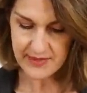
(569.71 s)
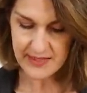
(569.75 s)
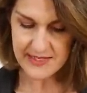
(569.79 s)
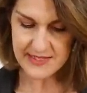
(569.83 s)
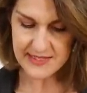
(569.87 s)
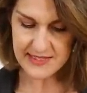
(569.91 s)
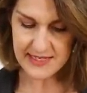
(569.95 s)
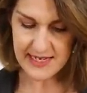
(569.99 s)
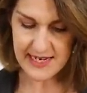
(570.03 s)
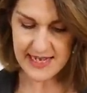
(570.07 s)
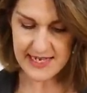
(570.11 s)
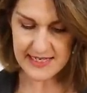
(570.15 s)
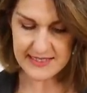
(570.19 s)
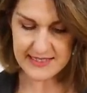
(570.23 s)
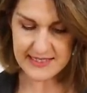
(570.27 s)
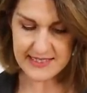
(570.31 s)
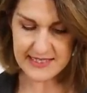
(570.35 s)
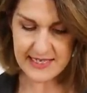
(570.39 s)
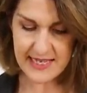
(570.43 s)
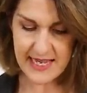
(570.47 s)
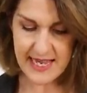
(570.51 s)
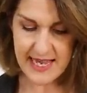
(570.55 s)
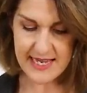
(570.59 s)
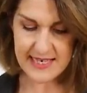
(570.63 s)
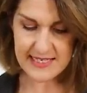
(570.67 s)
It's
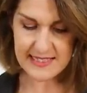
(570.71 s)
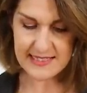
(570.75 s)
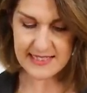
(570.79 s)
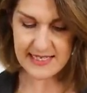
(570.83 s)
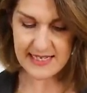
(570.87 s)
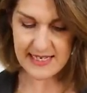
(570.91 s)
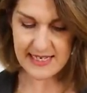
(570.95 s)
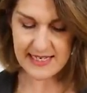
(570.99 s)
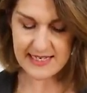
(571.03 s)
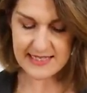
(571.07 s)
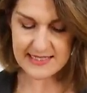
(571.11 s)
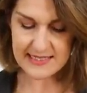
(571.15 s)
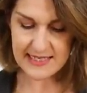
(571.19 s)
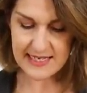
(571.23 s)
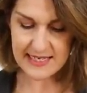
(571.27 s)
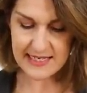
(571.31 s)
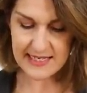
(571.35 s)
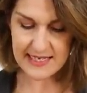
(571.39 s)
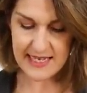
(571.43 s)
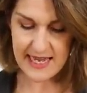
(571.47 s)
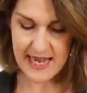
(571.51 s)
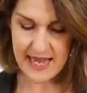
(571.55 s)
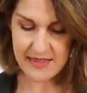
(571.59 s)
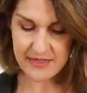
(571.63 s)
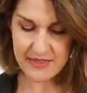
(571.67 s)
elasticated
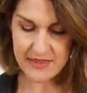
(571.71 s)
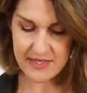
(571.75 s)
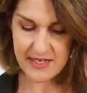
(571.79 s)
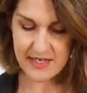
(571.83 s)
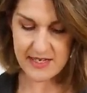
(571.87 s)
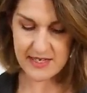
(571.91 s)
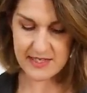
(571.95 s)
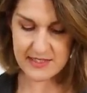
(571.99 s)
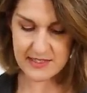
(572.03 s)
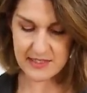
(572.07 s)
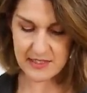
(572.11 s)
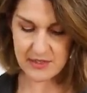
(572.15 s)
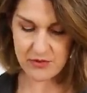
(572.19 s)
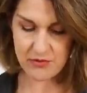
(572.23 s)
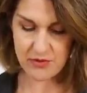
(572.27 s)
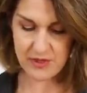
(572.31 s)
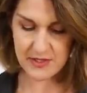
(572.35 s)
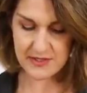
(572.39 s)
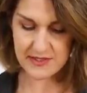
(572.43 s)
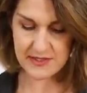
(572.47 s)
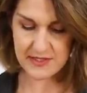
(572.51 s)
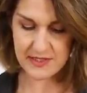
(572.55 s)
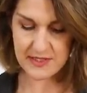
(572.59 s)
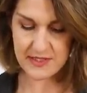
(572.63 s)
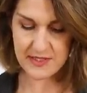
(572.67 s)
and gathered
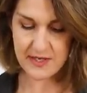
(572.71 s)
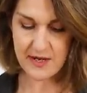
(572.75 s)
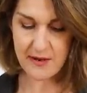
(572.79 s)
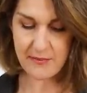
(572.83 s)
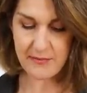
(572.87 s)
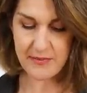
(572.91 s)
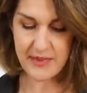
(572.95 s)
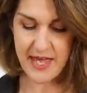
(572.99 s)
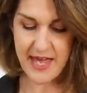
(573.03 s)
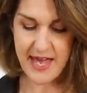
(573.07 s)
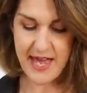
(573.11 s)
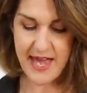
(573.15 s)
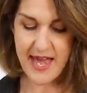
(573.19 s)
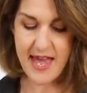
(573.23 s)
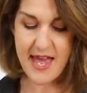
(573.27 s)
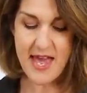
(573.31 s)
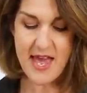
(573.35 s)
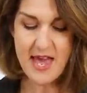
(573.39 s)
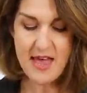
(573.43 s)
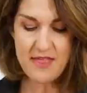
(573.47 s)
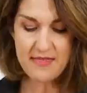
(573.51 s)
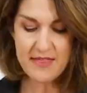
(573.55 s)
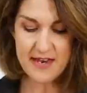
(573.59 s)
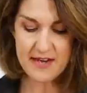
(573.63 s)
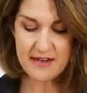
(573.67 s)
across the top there,
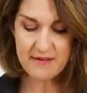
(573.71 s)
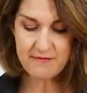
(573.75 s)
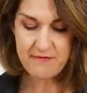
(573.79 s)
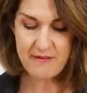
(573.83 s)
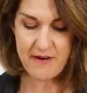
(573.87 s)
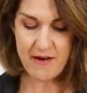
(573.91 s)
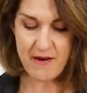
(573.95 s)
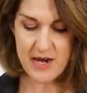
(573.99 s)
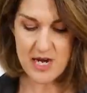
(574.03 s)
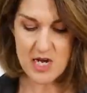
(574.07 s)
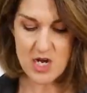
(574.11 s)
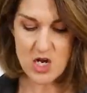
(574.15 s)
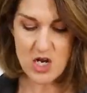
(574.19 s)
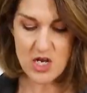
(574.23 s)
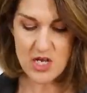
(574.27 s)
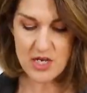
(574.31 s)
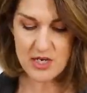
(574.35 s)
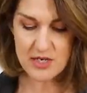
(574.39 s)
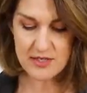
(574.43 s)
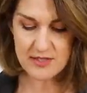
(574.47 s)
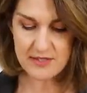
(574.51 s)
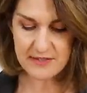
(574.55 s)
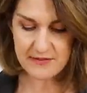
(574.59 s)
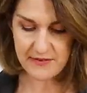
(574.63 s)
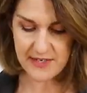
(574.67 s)
then a very
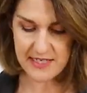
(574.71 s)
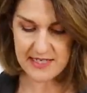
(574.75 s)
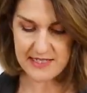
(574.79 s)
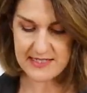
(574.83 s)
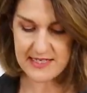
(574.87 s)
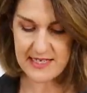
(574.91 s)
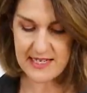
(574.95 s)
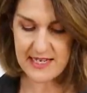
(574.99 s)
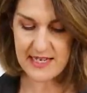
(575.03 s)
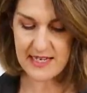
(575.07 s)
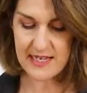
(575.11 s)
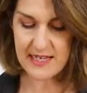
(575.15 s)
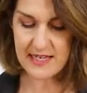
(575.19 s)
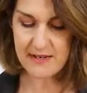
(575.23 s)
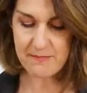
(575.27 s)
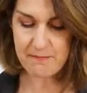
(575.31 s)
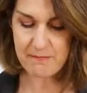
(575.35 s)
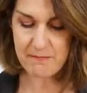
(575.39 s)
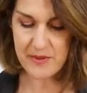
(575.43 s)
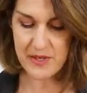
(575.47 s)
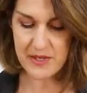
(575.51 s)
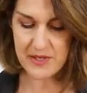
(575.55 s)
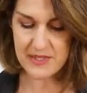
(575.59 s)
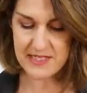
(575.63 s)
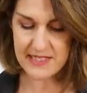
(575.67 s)
loose fitting
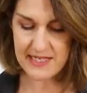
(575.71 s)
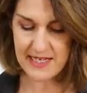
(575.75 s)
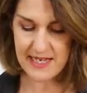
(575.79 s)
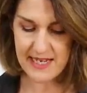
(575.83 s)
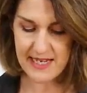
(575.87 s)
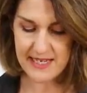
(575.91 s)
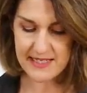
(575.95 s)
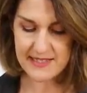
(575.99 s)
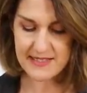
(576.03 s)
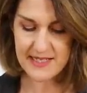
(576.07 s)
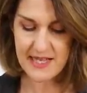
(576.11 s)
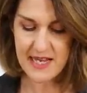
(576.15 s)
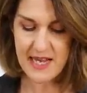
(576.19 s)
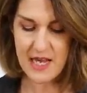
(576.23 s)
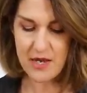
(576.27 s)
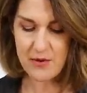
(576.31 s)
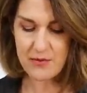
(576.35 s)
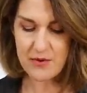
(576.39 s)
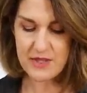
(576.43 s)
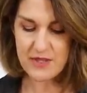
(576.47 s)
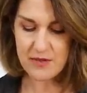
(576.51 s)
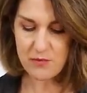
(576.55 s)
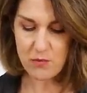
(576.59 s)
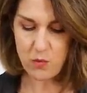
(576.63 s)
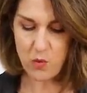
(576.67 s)
bodice
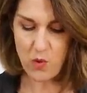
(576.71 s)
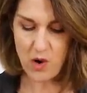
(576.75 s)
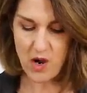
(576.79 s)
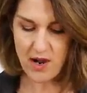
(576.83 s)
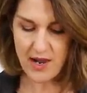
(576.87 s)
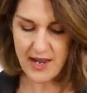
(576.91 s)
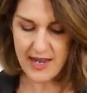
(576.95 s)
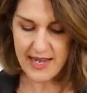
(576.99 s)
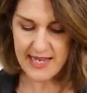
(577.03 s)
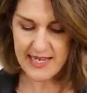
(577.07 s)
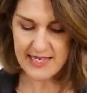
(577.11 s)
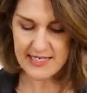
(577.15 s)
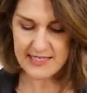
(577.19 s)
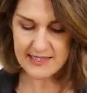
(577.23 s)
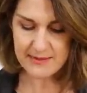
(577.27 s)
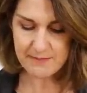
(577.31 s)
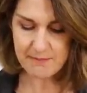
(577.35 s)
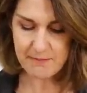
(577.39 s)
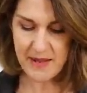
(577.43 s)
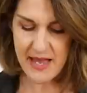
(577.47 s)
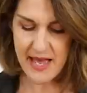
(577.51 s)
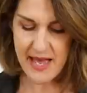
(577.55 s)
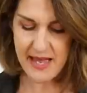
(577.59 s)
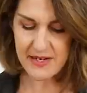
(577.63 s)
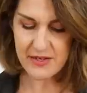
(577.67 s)
with a wide
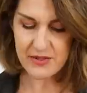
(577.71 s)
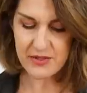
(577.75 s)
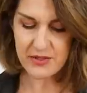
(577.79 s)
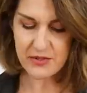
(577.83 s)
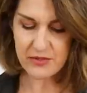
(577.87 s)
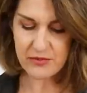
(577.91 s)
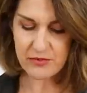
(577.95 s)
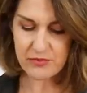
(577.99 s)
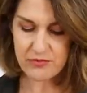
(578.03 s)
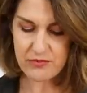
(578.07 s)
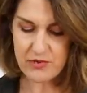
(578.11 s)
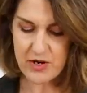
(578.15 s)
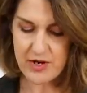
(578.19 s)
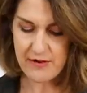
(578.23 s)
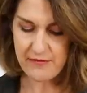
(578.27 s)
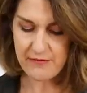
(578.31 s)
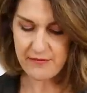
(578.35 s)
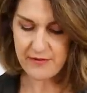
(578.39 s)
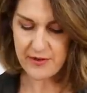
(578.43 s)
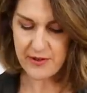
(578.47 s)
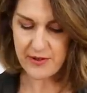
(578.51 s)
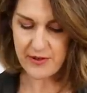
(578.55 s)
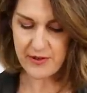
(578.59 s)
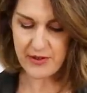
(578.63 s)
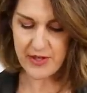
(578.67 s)
panel
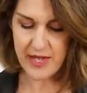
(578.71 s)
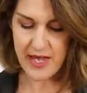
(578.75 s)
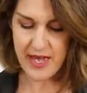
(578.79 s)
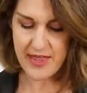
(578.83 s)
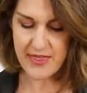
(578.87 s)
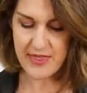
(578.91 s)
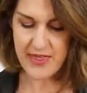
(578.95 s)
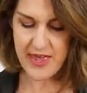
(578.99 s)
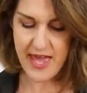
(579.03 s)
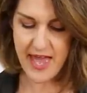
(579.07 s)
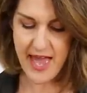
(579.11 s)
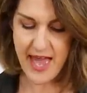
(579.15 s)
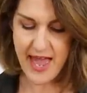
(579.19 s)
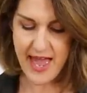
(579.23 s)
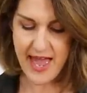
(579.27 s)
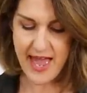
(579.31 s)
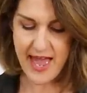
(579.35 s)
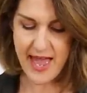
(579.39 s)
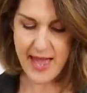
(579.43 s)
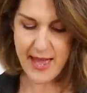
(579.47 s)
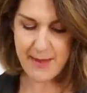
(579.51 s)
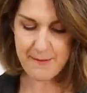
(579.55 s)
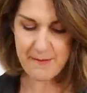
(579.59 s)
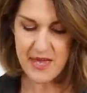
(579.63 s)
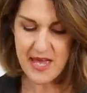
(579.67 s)
ruffle at the
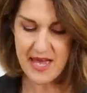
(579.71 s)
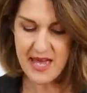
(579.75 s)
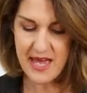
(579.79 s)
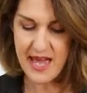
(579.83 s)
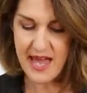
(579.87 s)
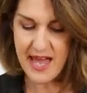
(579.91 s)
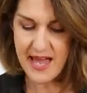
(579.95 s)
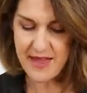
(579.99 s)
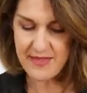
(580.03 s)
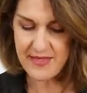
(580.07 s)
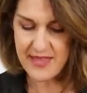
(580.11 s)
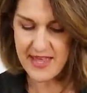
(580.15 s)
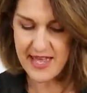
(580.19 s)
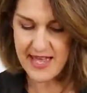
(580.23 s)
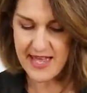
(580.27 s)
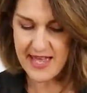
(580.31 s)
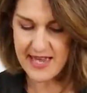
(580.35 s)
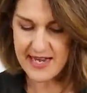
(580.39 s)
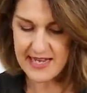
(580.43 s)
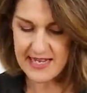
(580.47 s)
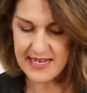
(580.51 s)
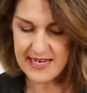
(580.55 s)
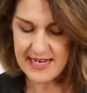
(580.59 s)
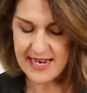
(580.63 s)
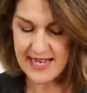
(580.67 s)
hem, and
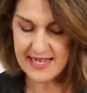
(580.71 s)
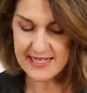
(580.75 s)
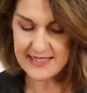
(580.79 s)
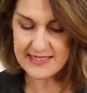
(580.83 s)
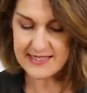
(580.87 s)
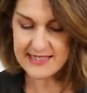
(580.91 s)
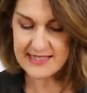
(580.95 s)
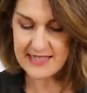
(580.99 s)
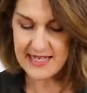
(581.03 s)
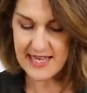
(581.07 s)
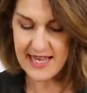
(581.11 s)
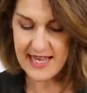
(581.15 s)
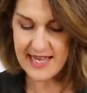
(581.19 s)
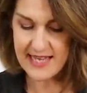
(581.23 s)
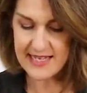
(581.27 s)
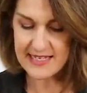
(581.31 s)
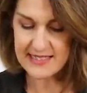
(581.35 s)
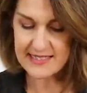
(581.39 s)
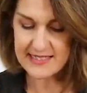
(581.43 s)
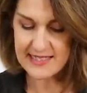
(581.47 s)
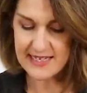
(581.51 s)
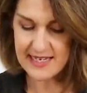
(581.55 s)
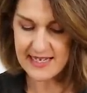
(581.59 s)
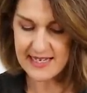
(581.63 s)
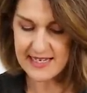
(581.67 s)
then
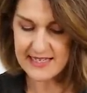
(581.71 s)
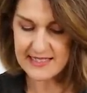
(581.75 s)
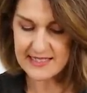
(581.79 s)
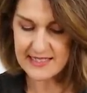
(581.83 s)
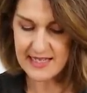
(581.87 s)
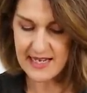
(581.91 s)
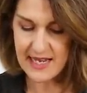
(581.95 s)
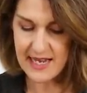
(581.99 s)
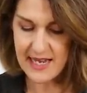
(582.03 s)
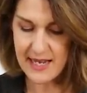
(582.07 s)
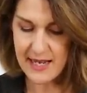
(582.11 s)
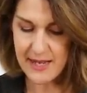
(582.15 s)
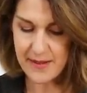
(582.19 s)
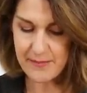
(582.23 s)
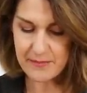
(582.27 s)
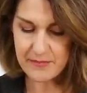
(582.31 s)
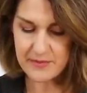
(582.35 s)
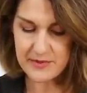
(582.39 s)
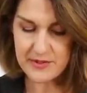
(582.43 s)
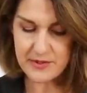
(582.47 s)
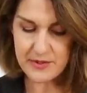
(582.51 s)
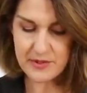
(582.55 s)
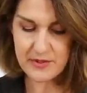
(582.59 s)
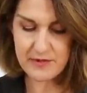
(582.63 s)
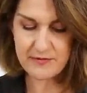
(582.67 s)
elasticated
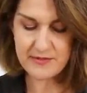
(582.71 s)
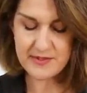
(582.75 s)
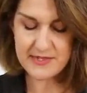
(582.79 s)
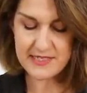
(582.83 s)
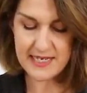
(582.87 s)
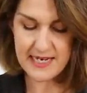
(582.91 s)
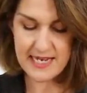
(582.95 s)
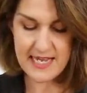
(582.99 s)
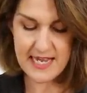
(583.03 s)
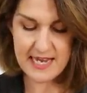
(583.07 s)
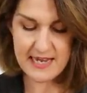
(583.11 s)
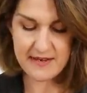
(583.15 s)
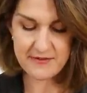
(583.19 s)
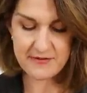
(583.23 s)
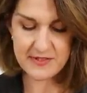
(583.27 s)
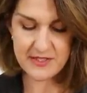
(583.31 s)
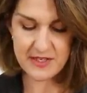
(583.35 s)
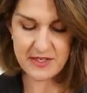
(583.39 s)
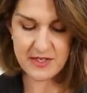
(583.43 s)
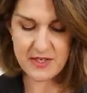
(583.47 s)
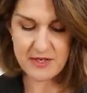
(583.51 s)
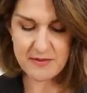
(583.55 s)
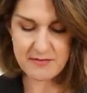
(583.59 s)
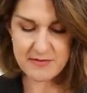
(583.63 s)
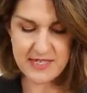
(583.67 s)
sort of sleeves
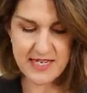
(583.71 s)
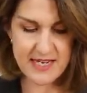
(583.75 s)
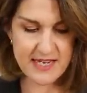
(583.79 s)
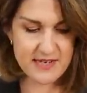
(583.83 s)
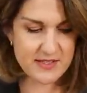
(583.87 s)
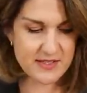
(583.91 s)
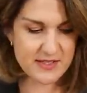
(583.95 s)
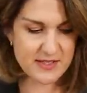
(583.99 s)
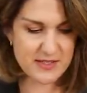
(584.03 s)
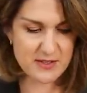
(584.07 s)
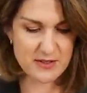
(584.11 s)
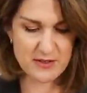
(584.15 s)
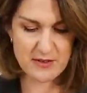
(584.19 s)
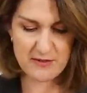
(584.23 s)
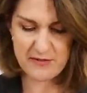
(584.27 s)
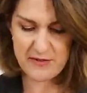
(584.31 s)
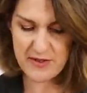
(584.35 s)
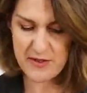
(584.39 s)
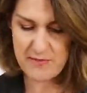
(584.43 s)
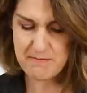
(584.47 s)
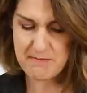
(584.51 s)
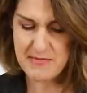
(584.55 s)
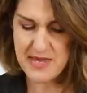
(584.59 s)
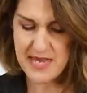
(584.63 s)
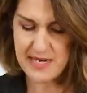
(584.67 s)
that come down sort of
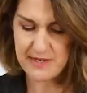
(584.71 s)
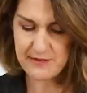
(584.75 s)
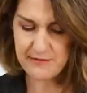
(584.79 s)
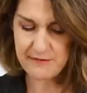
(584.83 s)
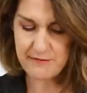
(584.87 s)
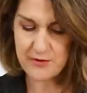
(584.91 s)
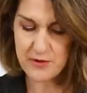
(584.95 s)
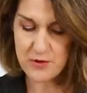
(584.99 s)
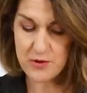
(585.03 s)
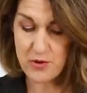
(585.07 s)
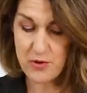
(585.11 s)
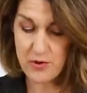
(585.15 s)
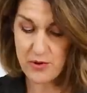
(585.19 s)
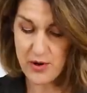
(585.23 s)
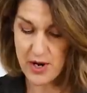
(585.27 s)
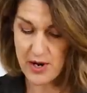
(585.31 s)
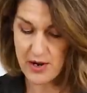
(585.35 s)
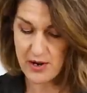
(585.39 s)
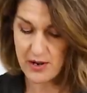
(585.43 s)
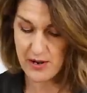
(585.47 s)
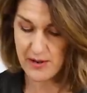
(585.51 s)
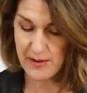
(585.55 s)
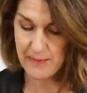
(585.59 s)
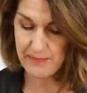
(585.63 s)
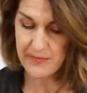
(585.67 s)
the mid
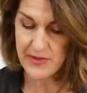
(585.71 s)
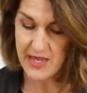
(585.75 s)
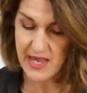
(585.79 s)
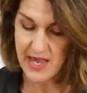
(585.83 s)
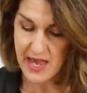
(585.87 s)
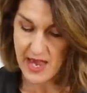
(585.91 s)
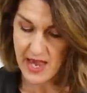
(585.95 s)
forearm.